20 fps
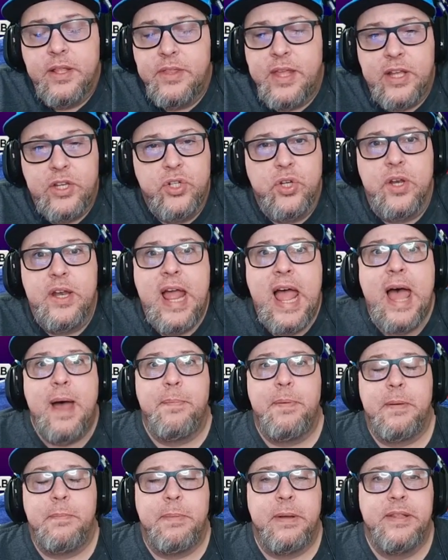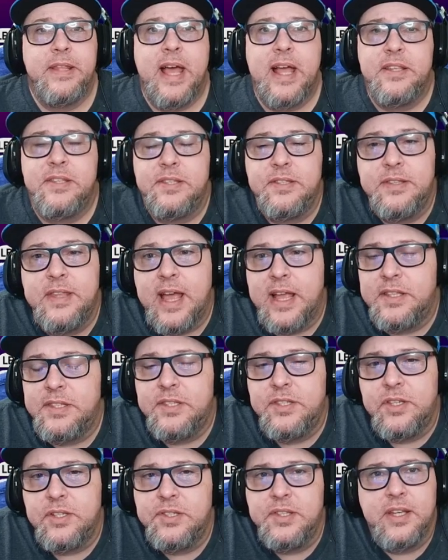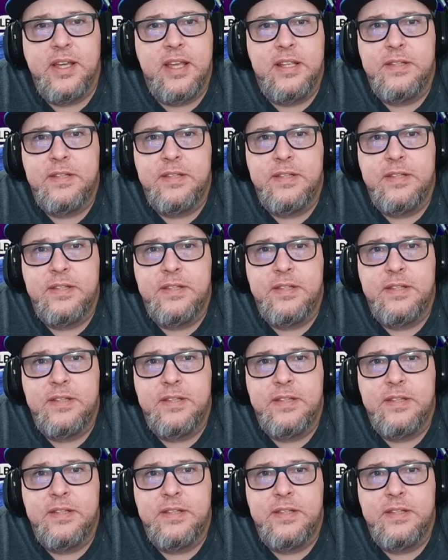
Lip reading: that shouldn't happen, but that's just